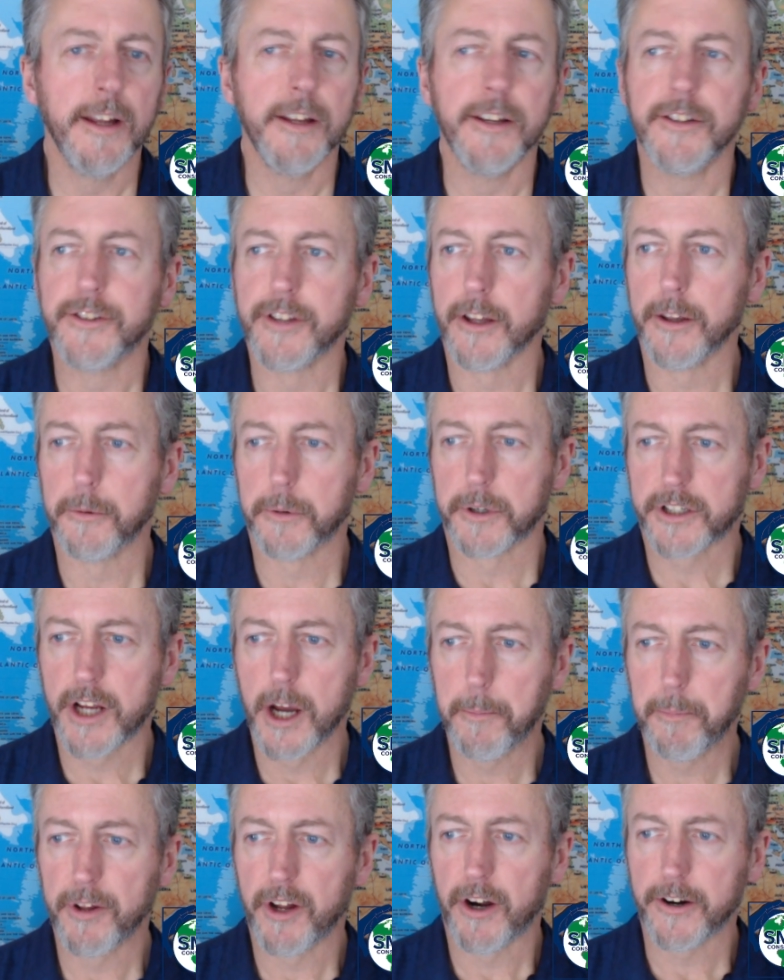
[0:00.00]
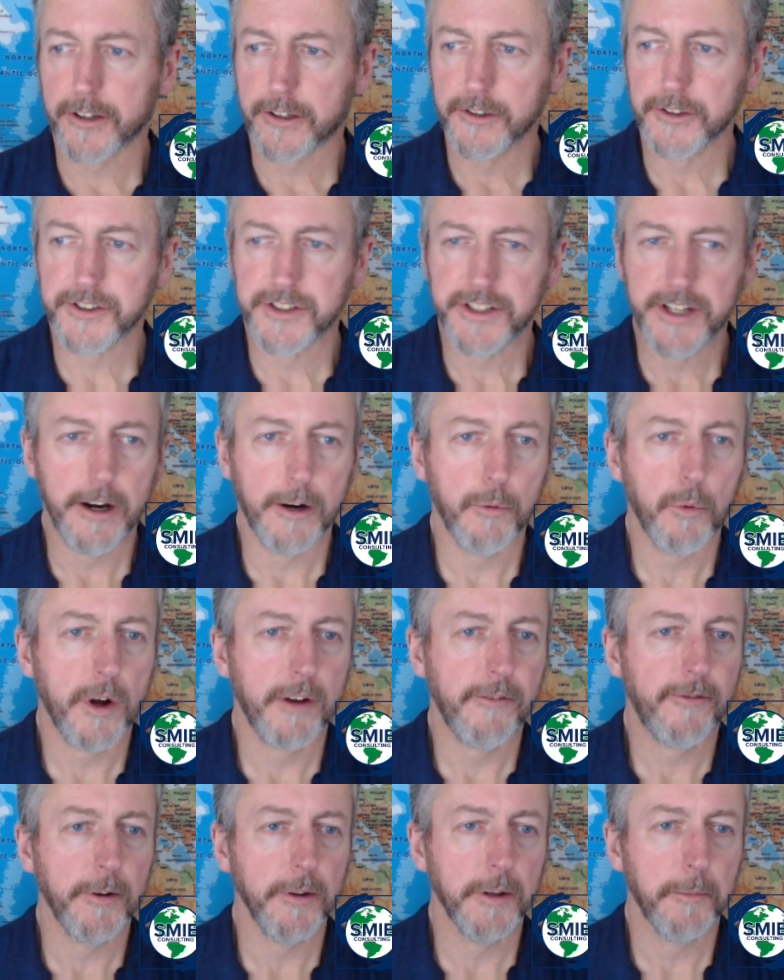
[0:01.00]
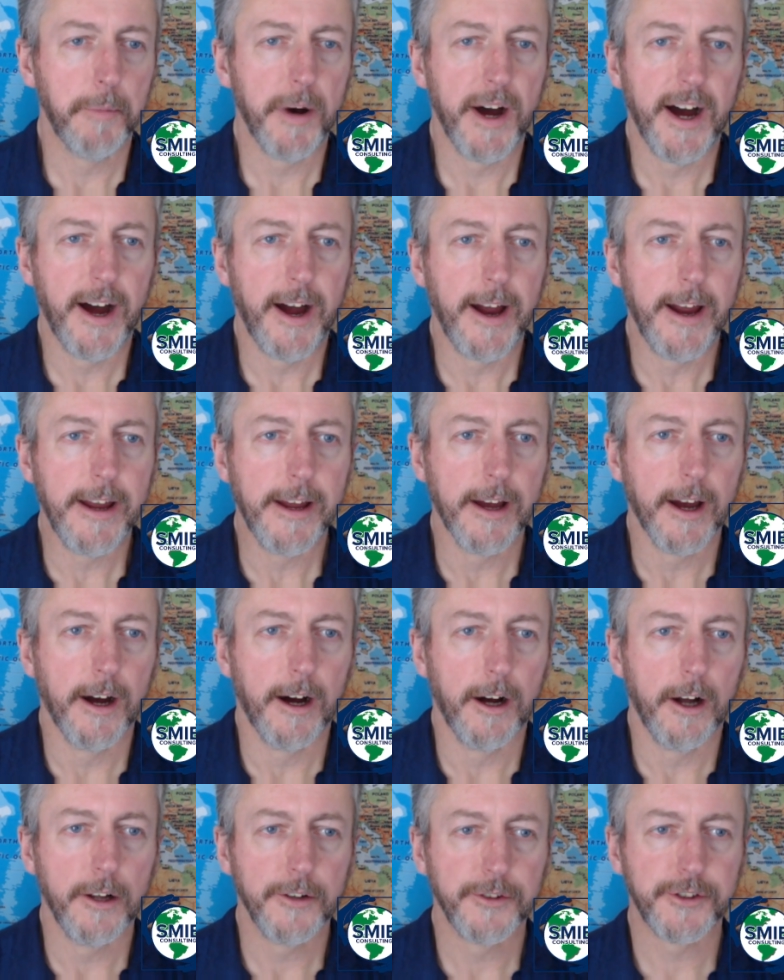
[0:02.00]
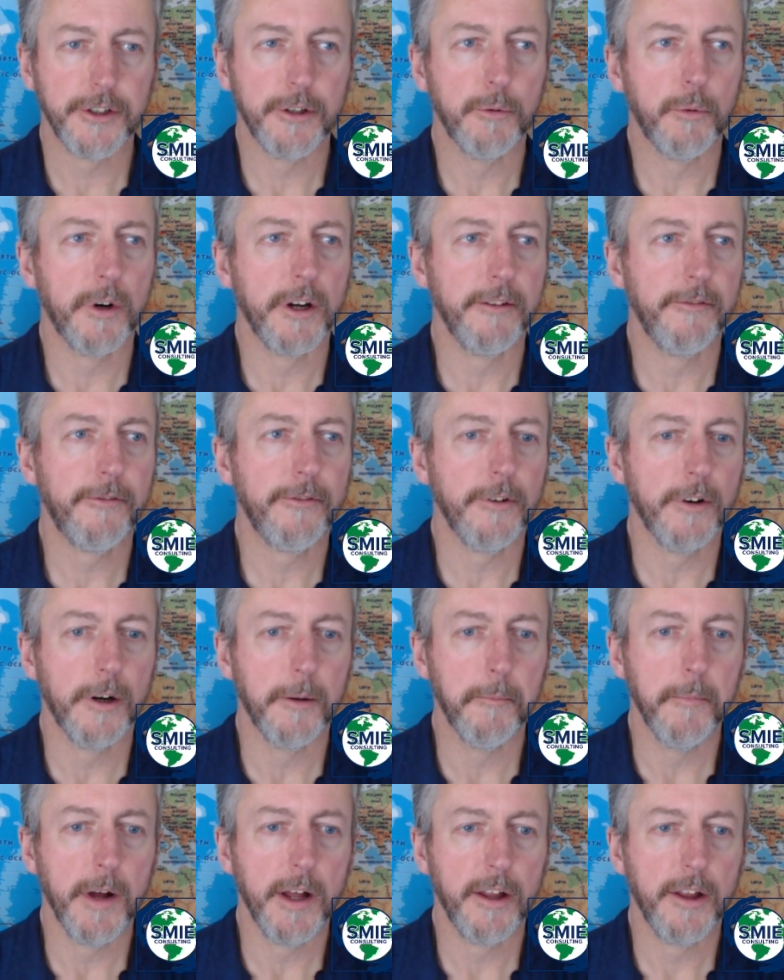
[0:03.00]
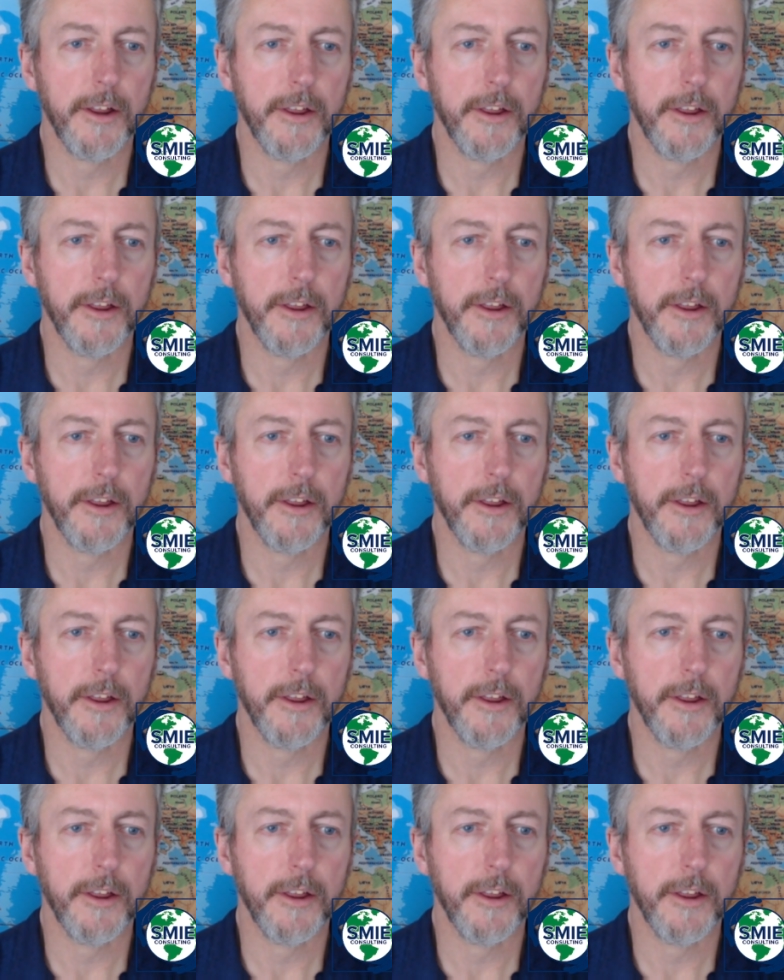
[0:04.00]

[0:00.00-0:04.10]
So there were a couple articles there, one from the Pi, also one from